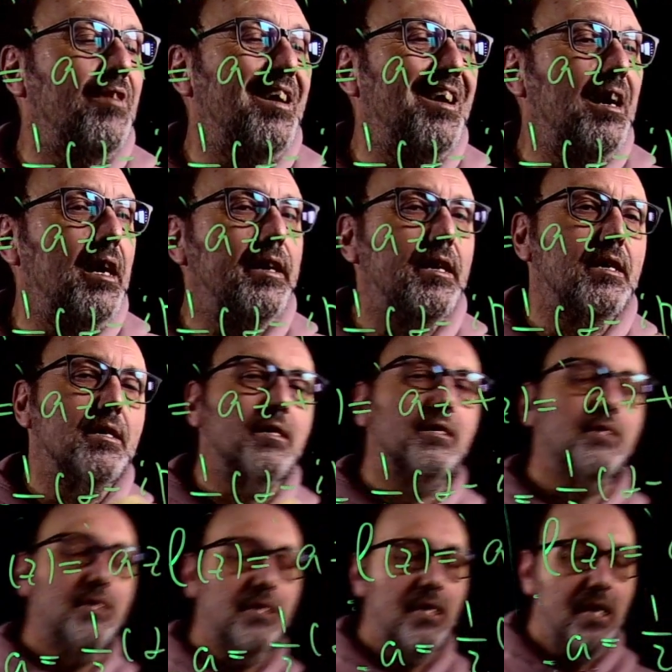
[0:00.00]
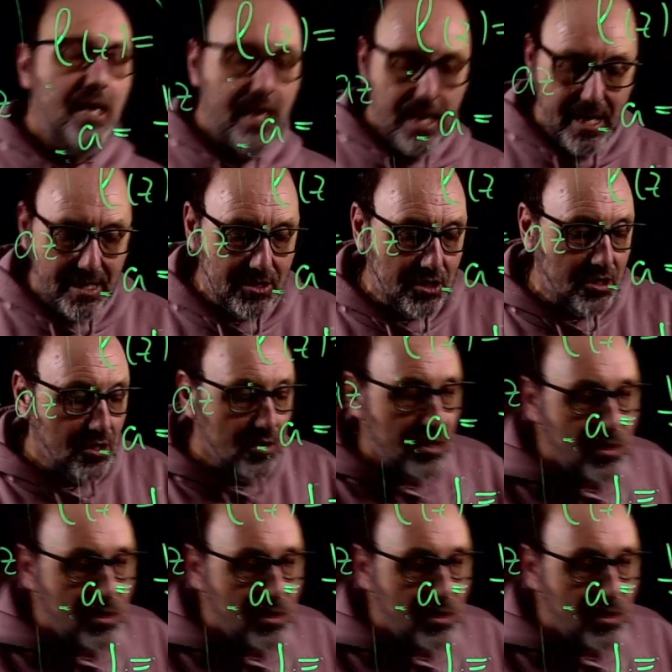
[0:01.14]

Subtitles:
I. And so if